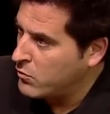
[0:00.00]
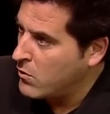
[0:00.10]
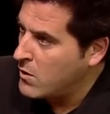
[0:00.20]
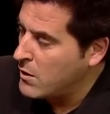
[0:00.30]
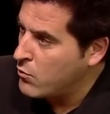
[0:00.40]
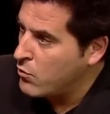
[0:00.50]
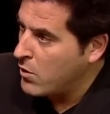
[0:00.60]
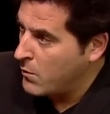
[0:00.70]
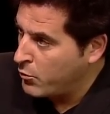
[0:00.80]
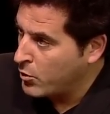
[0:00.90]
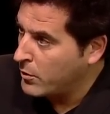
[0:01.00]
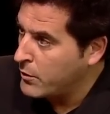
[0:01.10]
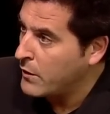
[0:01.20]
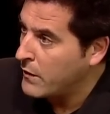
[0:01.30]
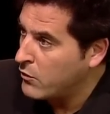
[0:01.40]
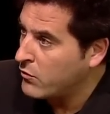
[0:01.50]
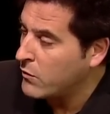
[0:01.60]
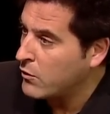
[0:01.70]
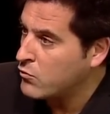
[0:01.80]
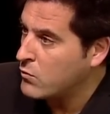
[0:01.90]
Attorney in Brooklyn in the Eastern
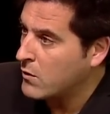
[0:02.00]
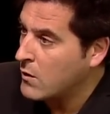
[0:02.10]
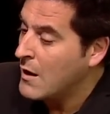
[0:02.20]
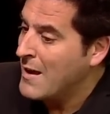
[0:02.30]
District,